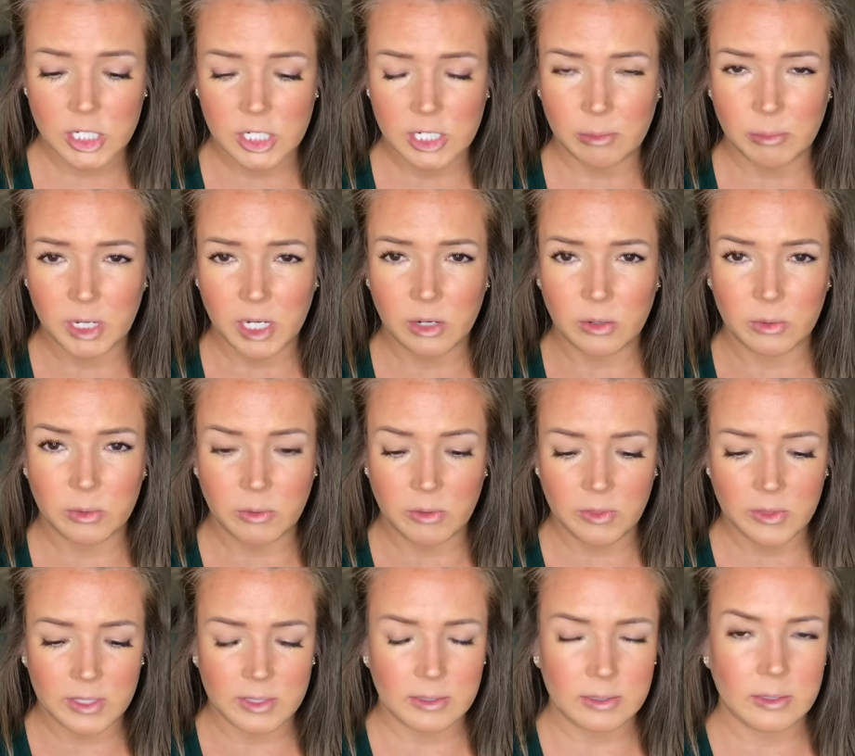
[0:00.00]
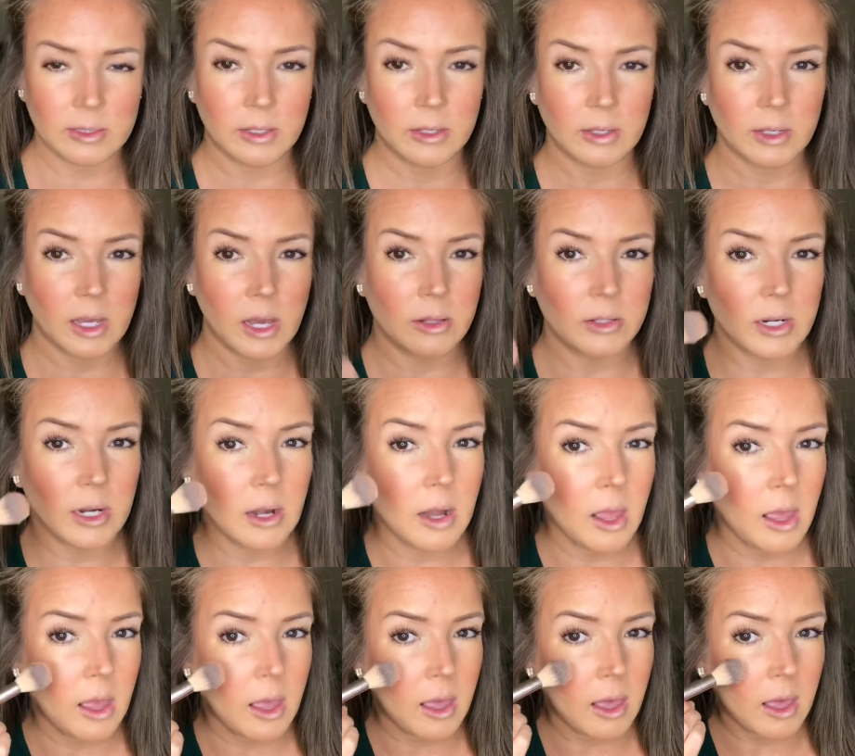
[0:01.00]
I'm gonna go in with this color,
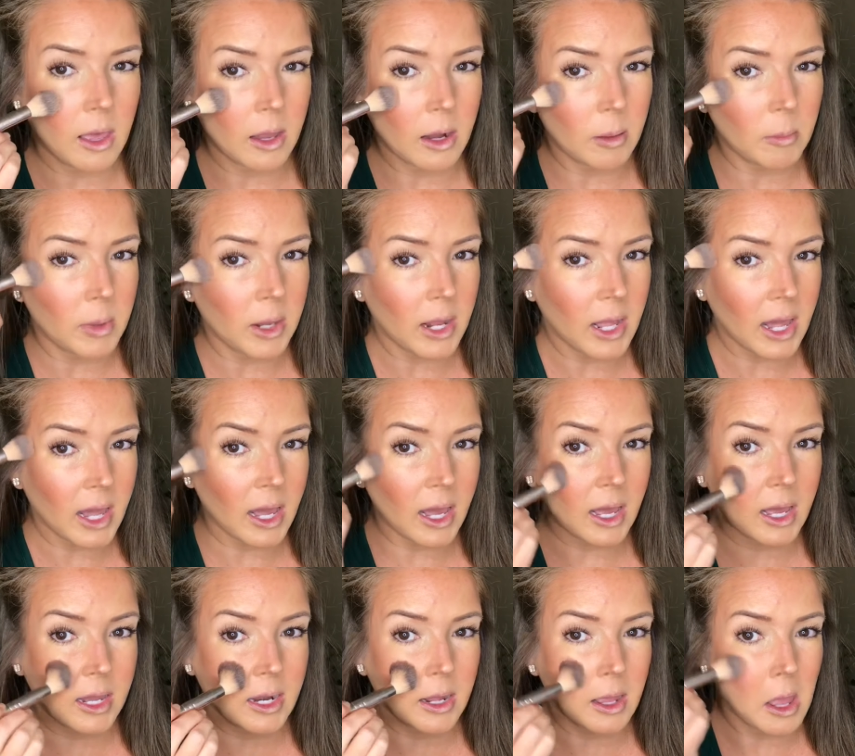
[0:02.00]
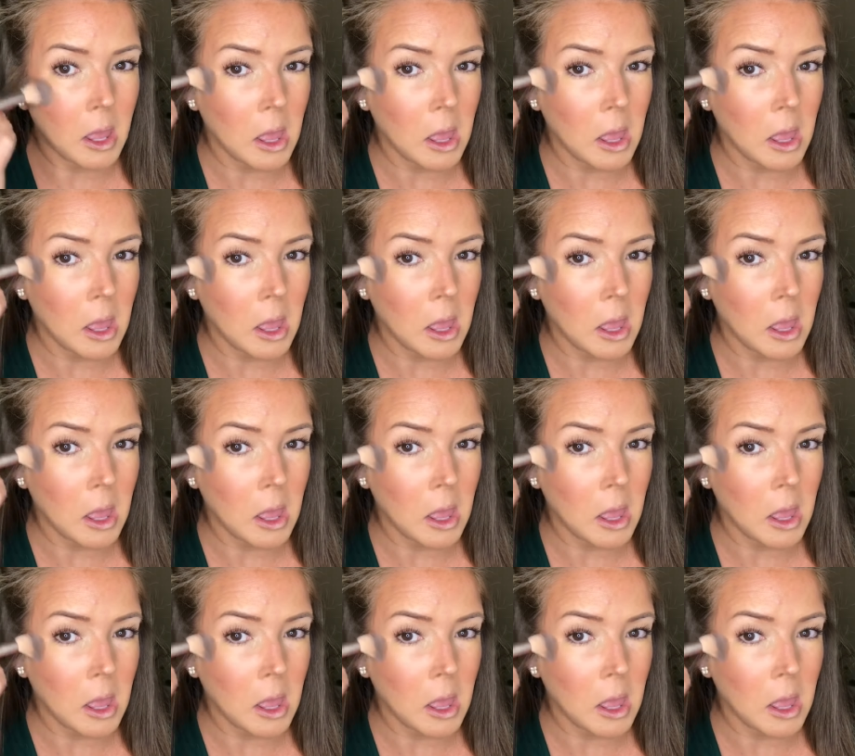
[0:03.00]
and I'm gonna add